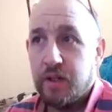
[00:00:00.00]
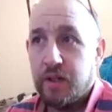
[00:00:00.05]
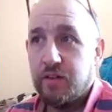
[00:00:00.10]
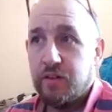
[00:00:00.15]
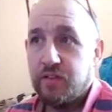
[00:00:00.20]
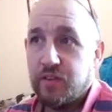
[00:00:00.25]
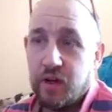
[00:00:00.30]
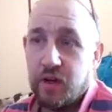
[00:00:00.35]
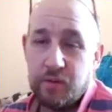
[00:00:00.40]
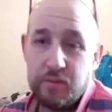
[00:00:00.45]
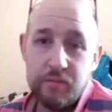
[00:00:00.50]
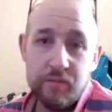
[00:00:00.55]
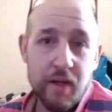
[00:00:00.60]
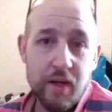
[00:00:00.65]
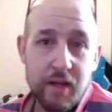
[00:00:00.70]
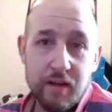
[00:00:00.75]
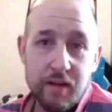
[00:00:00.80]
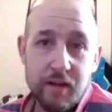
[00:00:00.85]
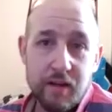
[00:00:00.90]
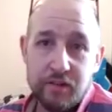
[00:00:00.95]
So
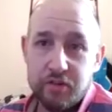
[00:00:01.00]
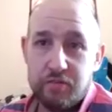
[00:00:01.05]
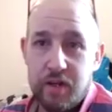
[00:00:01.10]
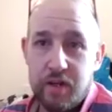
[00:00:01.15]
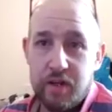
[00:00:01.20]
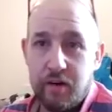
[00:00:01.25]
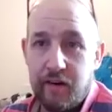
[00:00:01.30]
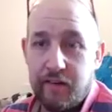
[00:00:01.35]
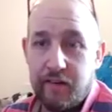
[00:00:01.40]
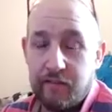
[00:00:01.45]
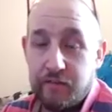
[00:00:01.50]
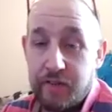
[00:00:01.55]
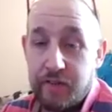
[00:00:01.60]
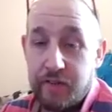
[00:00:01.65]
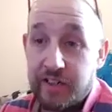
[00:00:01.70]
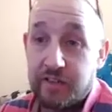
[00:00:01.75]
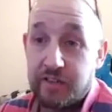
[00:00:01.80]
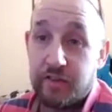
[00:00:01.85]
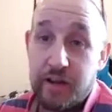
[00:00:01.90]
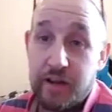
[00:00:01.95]
yeah, just
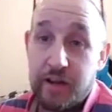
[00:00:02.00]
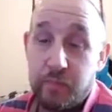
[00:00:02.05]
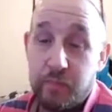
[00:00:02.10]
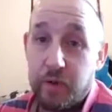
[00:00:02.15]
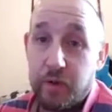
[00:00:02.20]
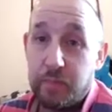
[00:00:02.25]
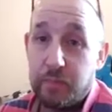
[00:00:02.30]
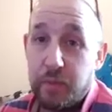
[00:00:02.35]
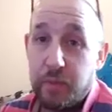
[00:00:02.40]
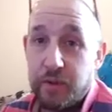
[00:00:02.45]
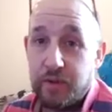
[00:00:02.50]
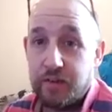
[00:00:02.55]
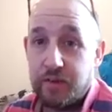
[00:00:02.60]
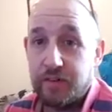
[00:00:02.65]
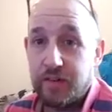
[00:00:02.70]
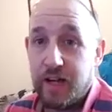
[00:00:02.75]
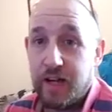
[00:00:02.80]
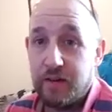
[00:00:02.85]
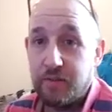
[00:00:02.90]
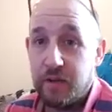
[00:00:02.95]
reiterating what the boys are
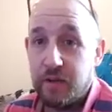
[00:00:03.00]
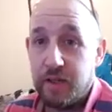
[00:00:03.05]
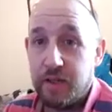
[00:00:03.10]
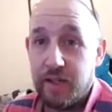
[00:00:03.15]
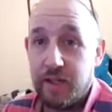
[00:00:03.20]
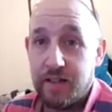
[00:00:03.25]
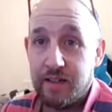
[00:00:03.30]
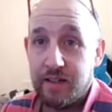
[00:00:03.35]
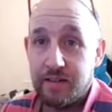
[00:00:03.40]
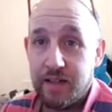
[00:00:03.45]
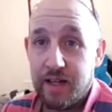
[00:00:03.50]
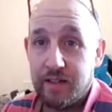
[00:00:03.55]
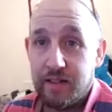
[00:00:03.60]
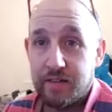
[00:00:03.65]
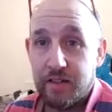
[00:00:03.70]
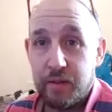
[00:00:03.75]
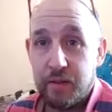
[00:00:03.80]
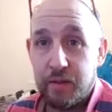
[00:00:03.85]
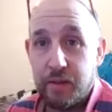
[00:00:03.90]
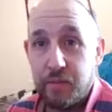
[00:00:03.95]
saying, really. That's
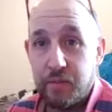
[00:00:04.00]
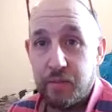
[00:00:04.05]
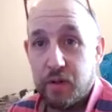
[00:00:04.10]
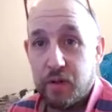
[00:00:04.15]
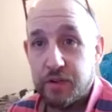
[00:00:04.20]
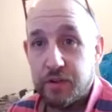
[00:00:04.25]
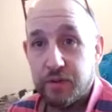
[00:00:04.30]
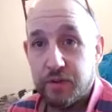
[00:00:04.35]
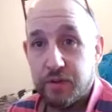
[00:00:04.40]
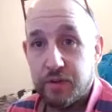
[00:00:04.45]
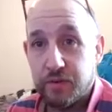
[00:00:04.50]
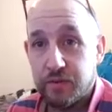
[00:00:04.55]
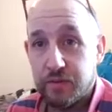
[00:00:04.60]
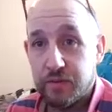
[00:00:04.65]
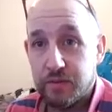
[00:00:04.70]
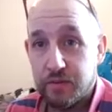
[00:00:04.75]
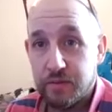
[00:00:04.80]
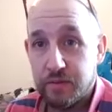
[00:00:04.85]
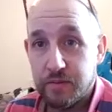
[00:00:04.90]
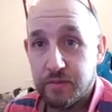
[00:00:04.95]
going to be my
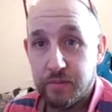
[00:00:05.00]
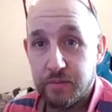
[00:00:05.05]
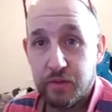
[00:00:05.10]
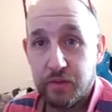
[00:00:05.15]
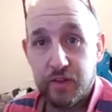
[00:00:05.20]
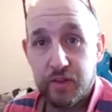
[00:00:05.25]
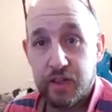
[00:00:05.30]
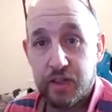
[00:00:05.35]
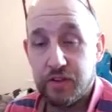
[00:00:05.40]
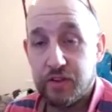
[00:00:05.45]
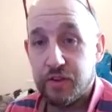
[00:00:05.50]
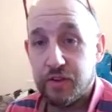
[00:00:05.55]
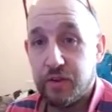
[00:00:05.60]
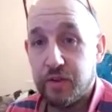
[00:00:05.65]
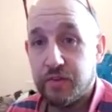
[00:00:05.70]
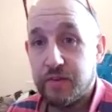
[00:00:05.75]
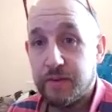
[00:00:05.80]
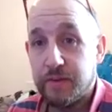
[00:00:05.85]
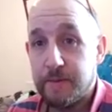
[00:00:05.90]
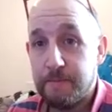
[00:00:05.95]
choice, my second
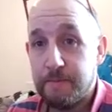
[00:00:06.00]
choice.